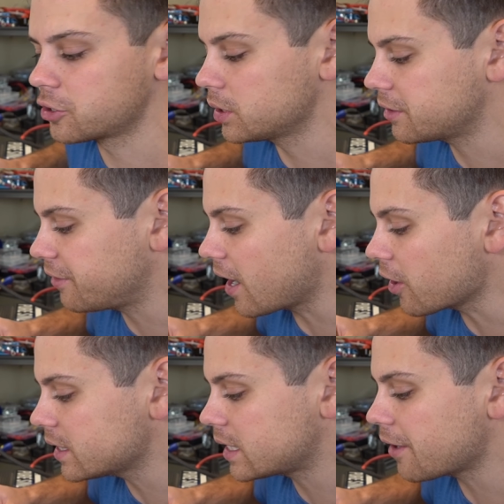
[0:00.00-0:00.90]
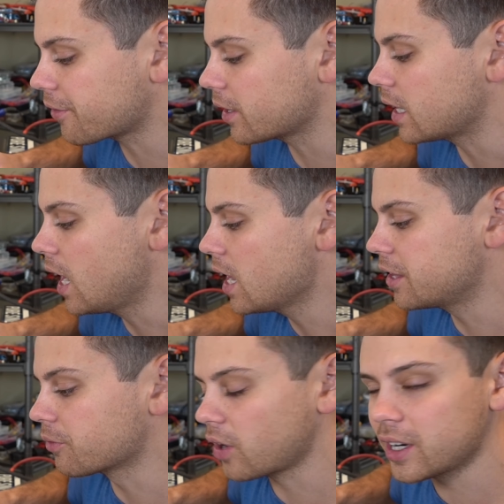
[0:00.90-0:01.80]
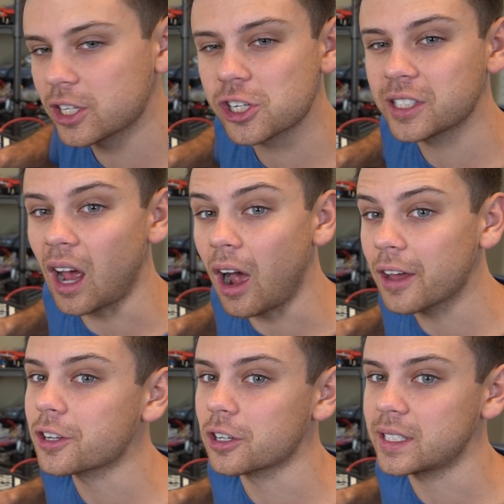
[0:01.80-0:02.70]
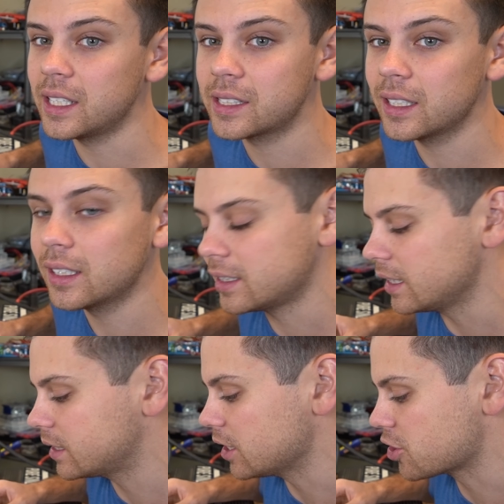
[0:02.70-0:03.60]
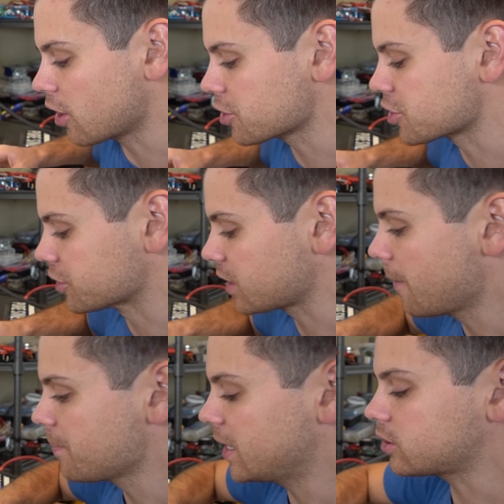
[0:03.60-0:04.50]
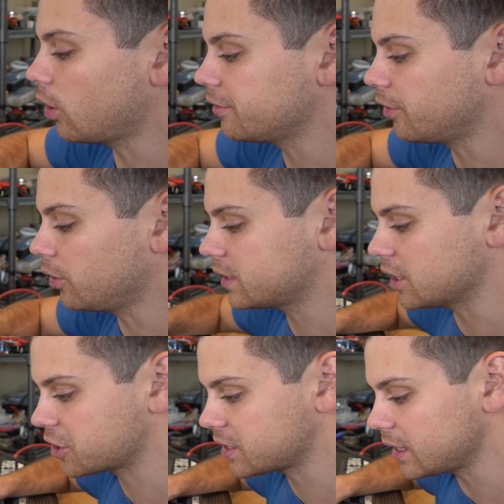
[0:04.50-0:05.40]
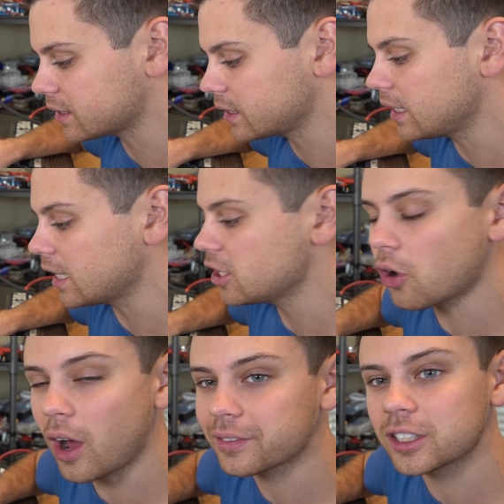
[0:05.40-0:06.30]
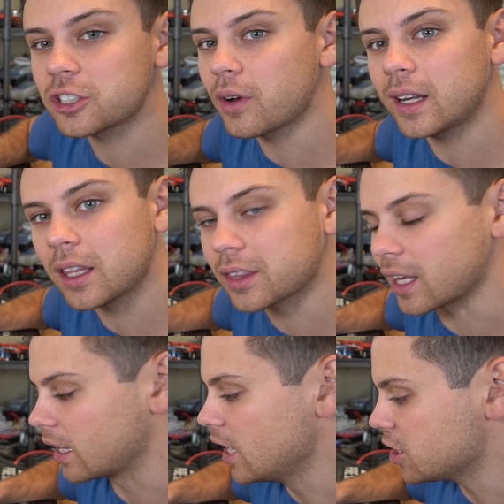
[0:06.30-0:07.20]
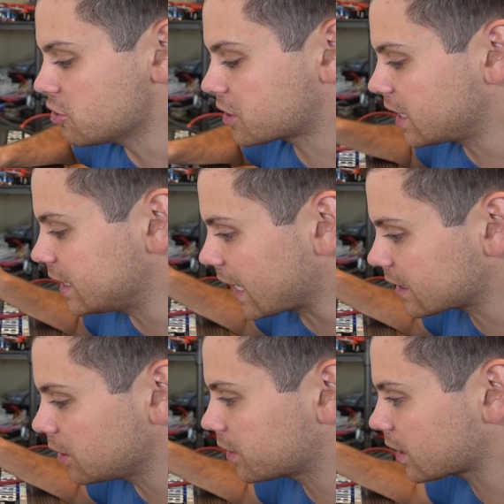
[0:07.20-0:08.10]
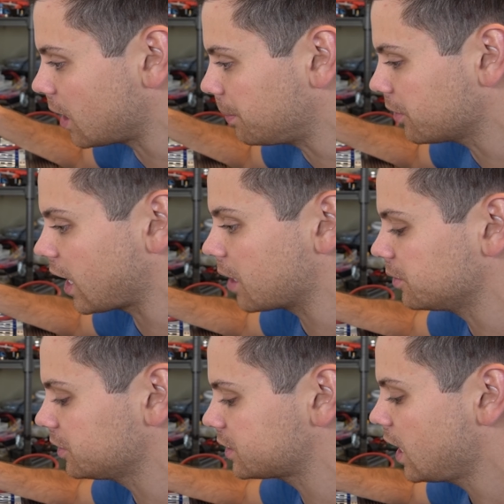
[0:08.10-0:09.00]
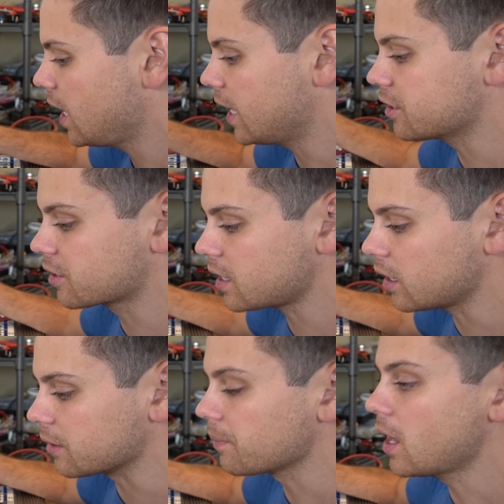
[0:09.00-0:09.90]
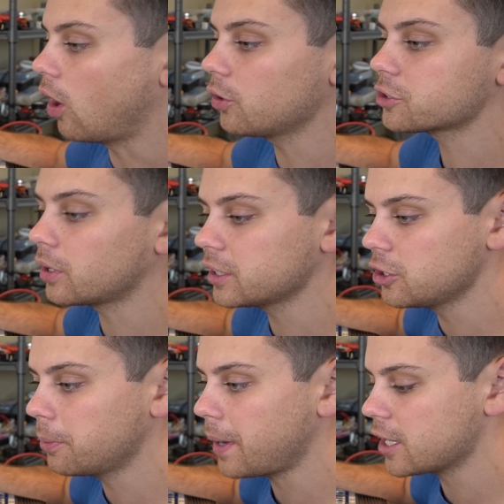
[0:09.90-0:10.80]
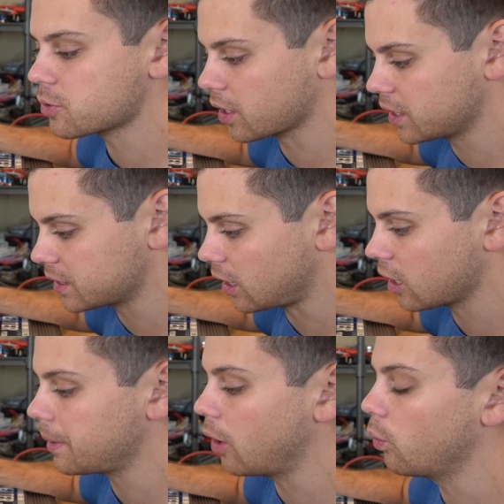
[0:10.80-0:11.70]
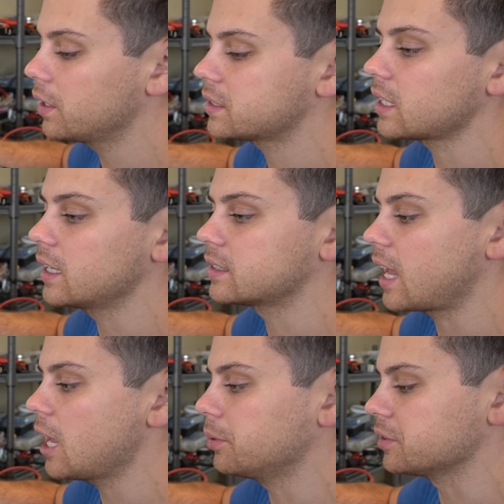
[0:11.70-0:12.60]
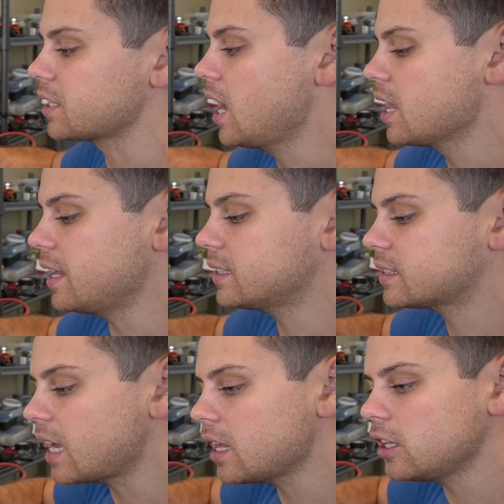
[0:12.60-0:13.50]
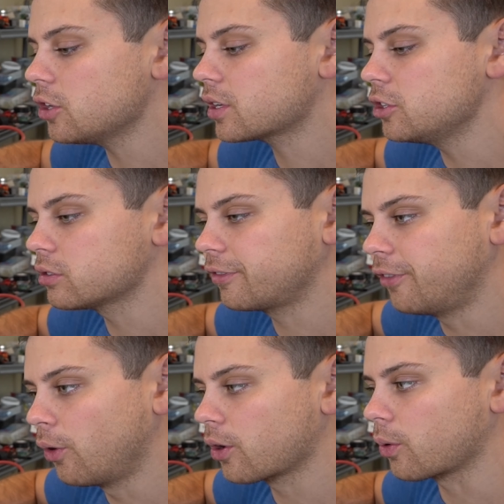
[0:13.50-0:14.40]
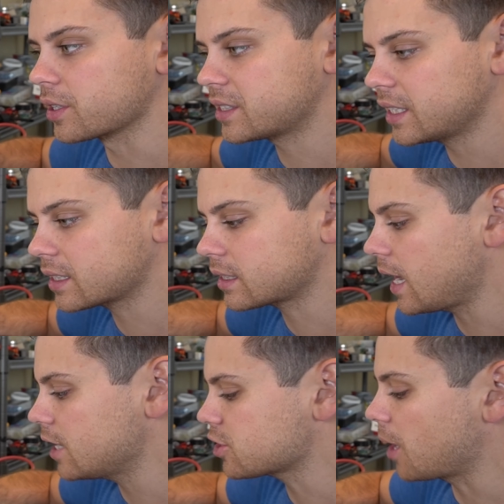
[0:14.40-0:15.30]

So it's very different than Renogy's other DC to DC chargers. It's all voltage sensing and you don't have to do anything. You just connect it with a couple cables and you're done. Also on the new page, we're going to talk about what size cables. They say that you can use 4 or 6 gauge.